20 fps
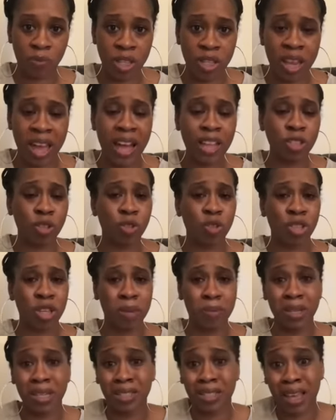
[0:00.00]
The national
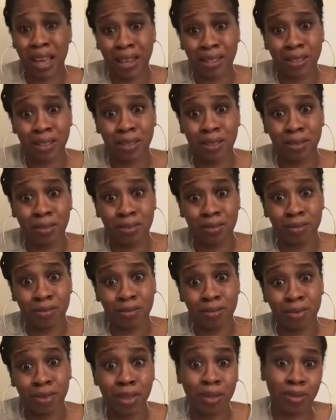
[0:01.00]
chairman is actually
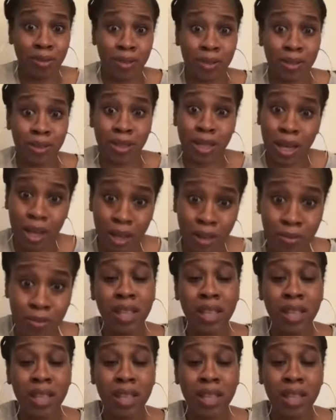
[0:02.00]
doing his job.